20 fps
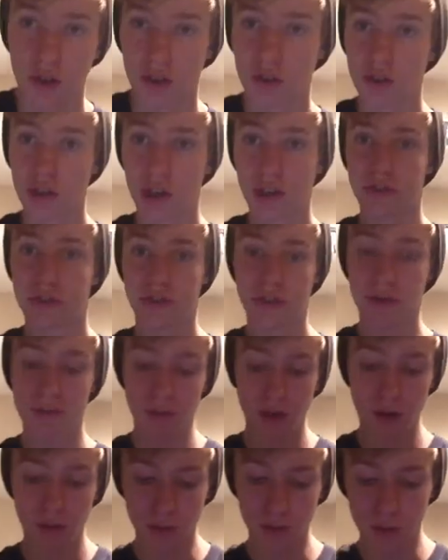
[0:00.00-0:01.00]
Justin
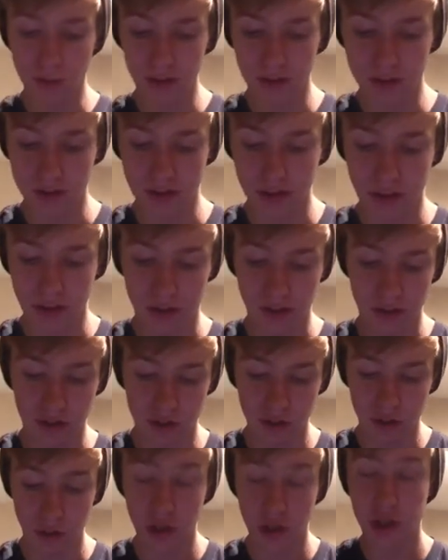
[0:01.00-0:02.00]
Bieber was in
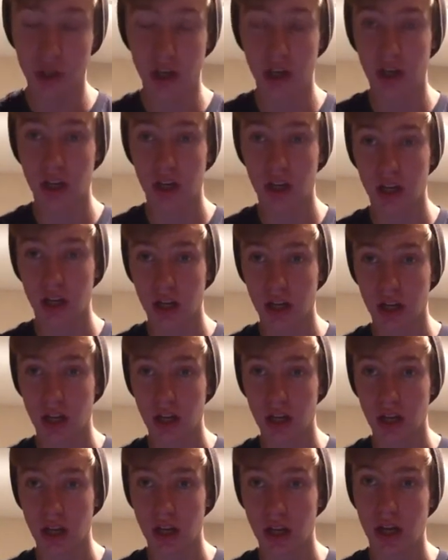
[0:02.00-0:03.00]
Georgia,
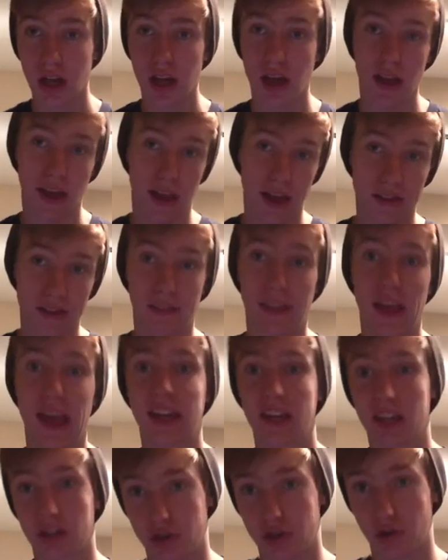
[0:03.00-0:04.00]

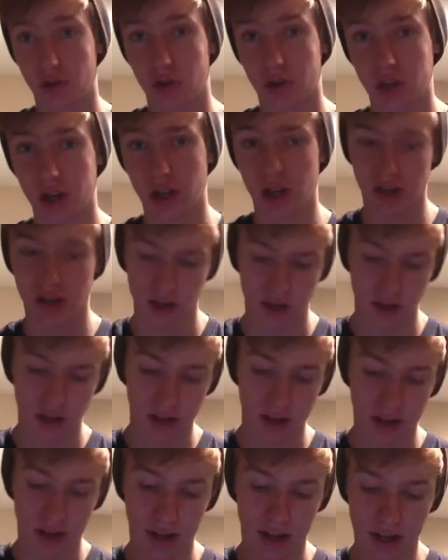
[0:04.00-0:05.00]
Atlanta, Georgia,
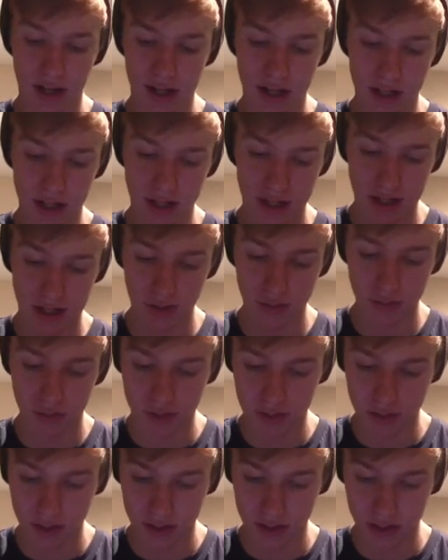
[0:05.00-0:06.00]
and he
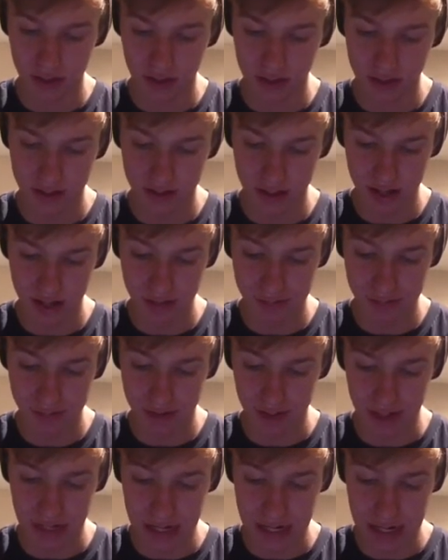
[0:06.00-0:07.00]
was stopped,
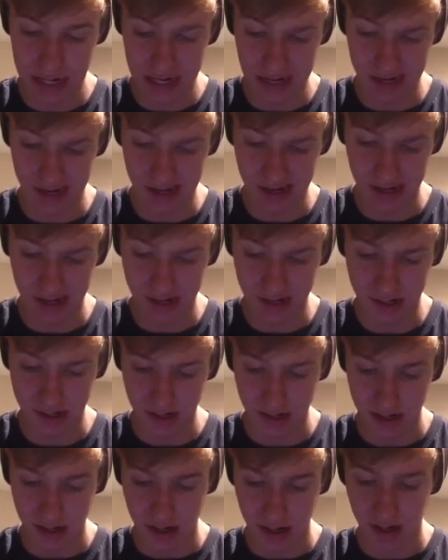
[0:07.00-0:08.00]
and
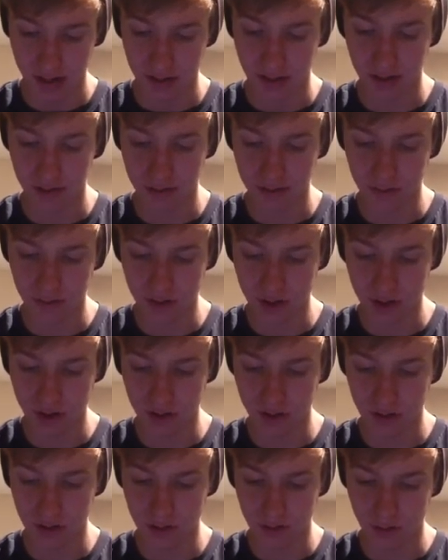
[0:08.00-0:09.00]
they
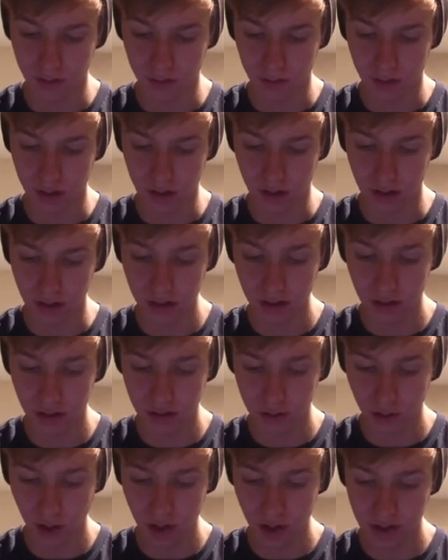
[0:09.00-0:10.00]
found illegal
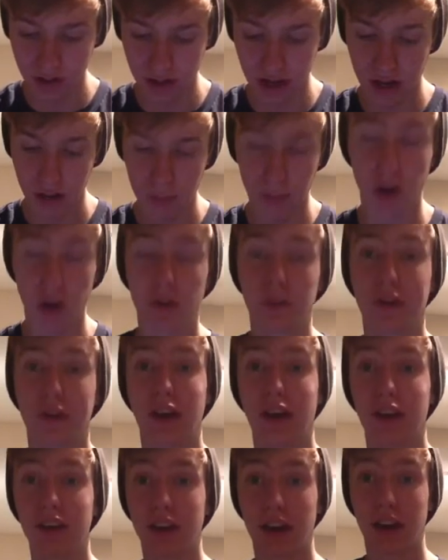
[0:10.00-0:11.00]
drugs and
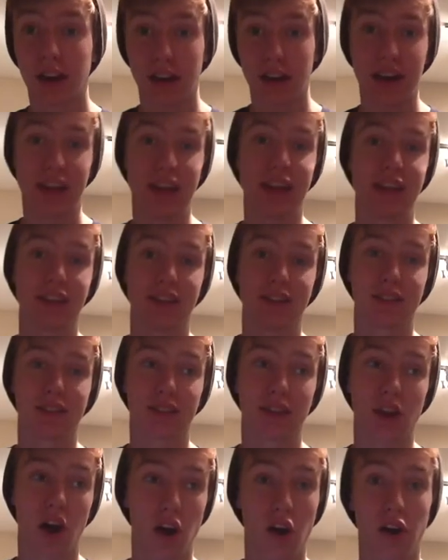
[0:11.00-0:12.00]
paraphernalia in his
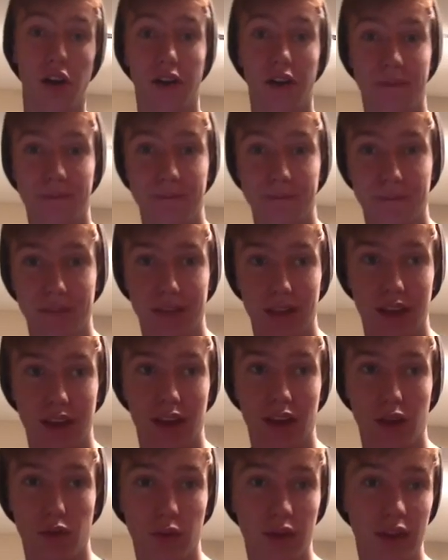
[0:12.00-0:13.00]
car
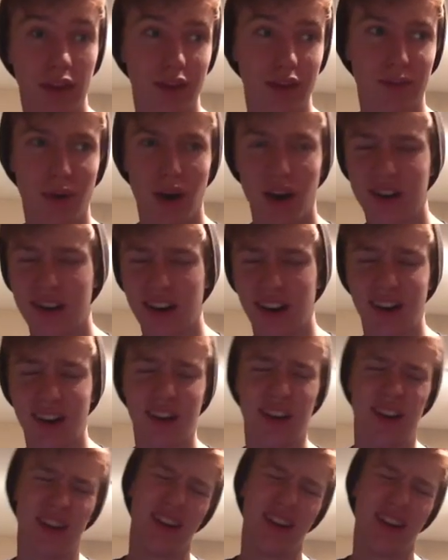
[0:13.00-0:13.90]
with his bodyguard.